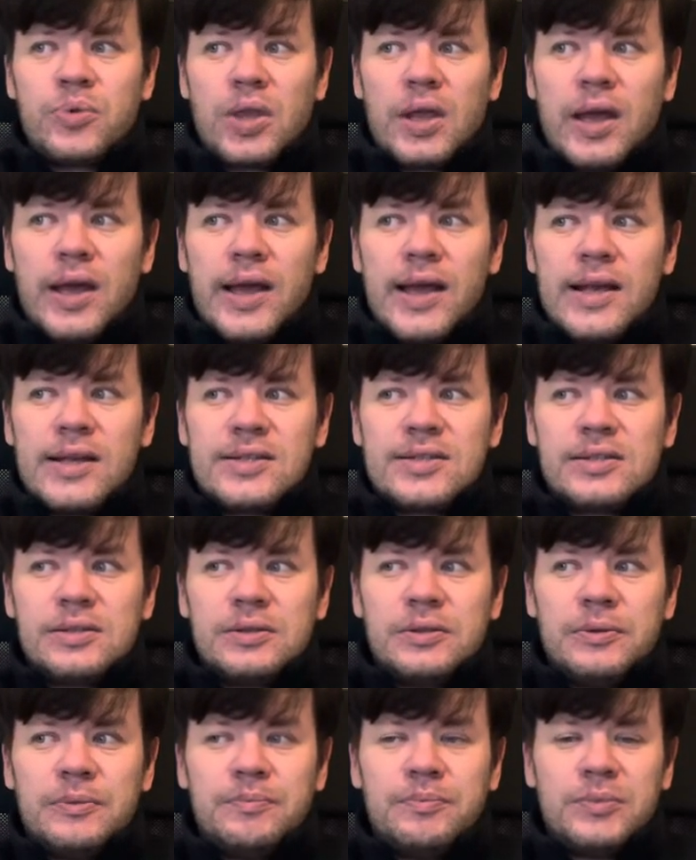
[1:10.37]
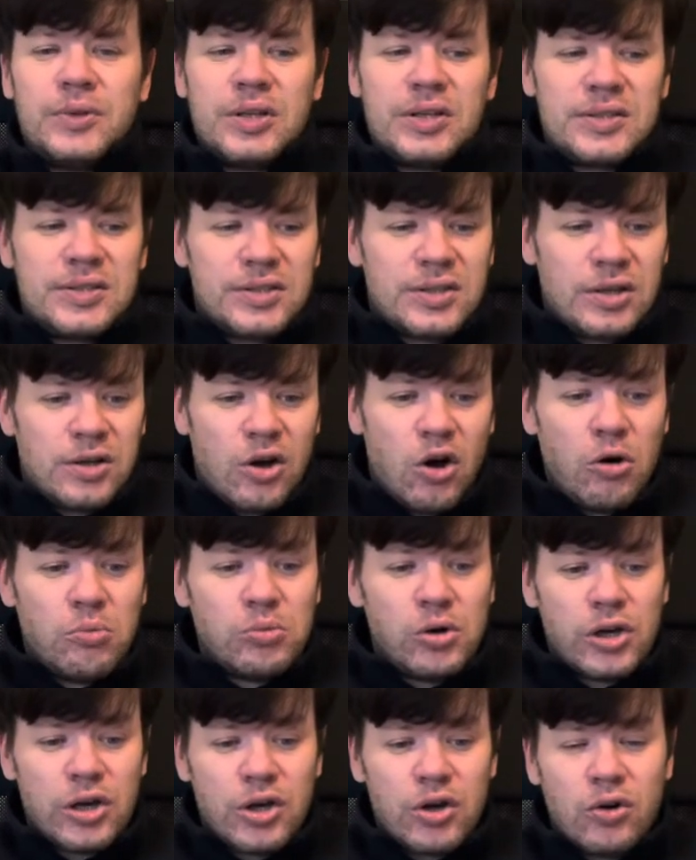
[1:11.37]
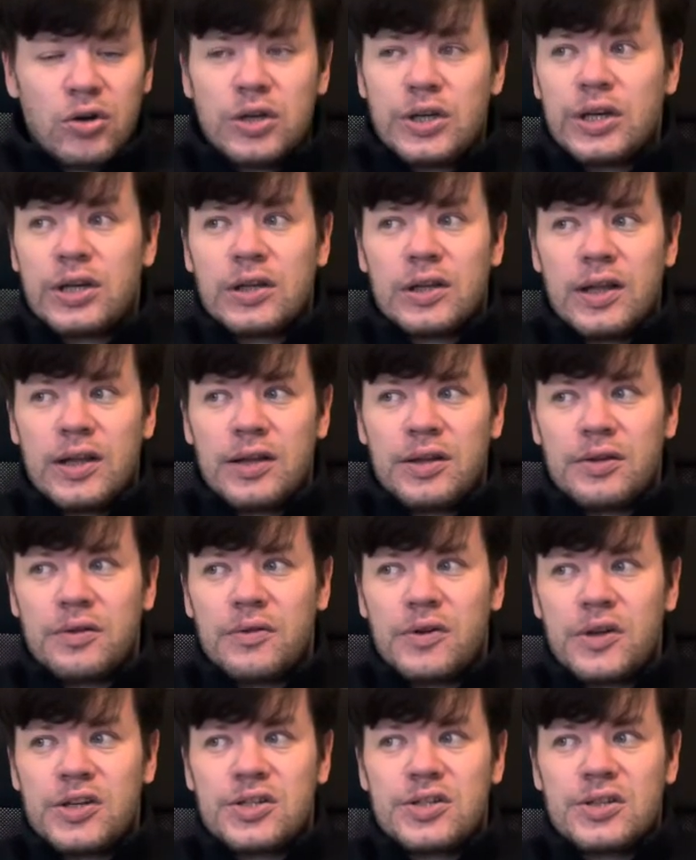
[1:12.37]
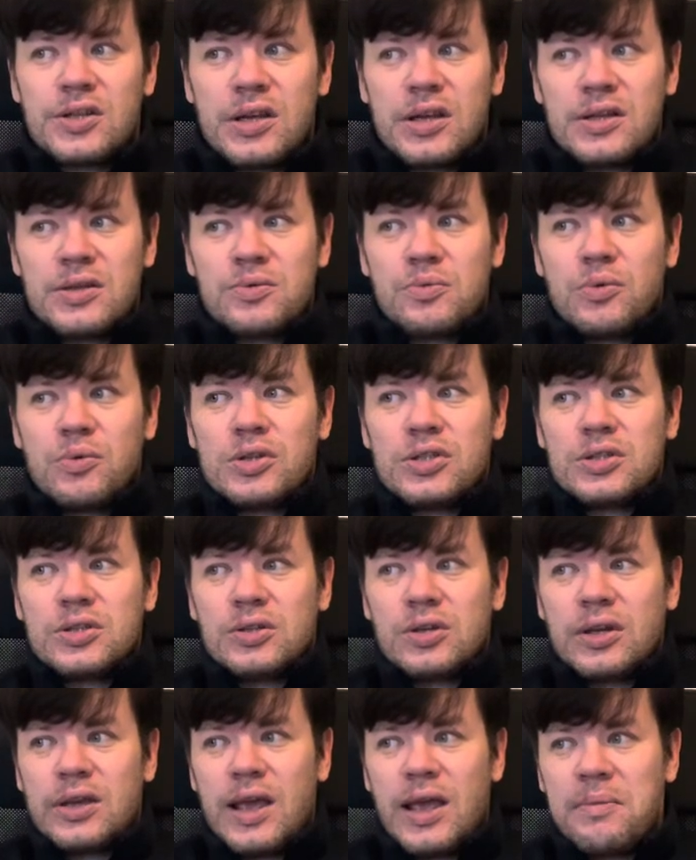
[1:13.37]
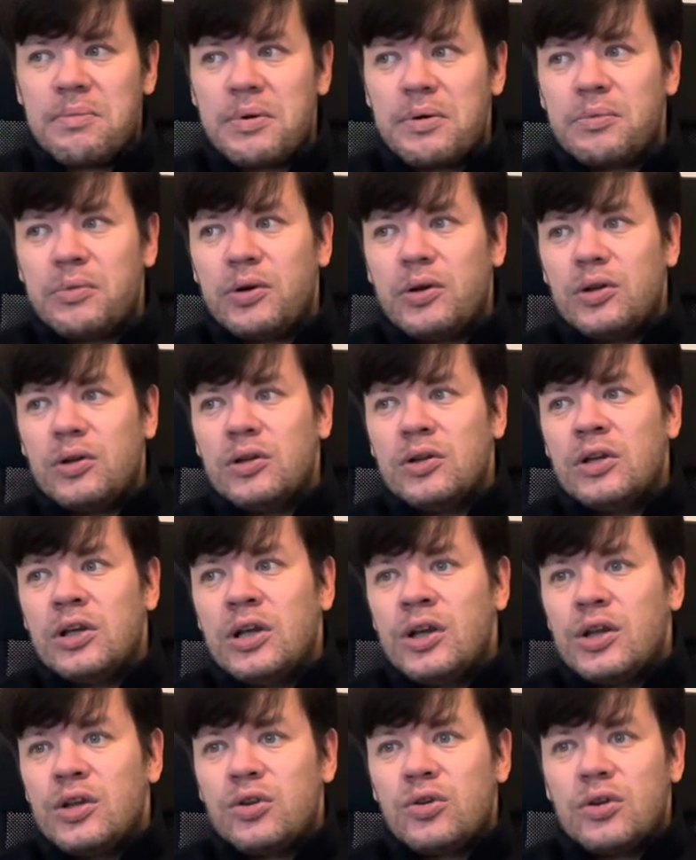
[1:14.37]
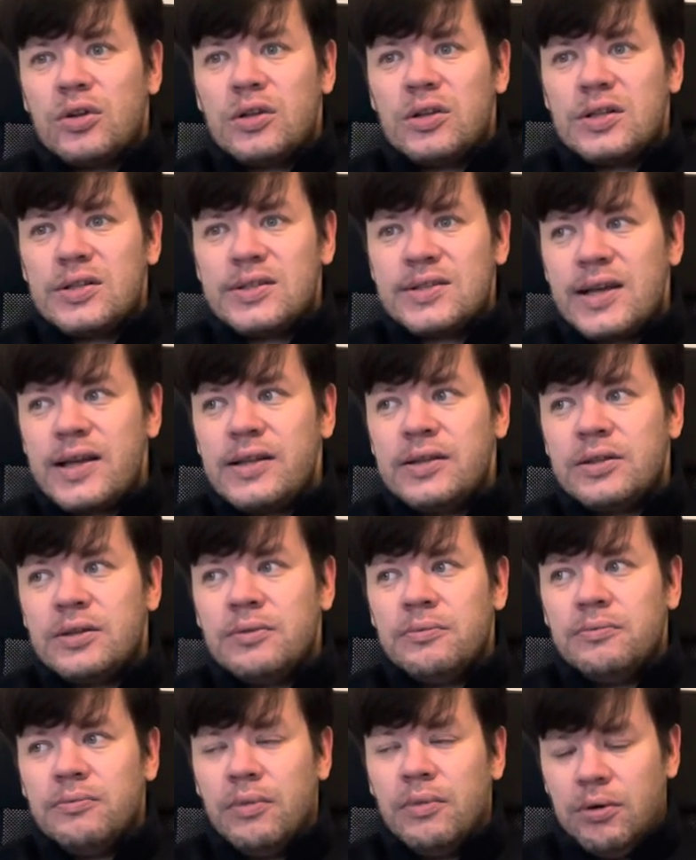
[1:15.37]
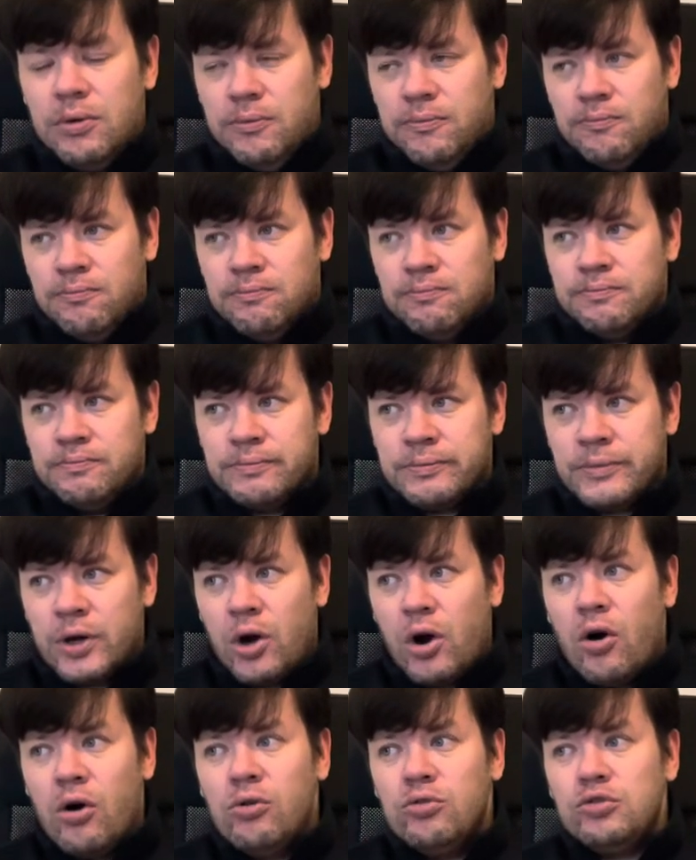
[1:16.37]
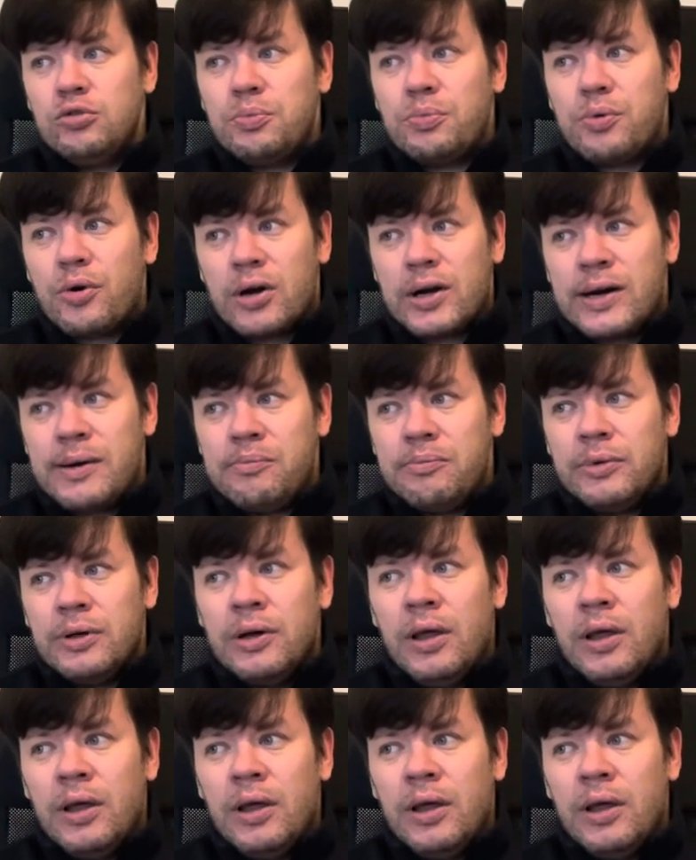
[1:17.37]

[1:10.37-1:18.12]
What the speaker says: as this homoiconic language that was capable to understand own program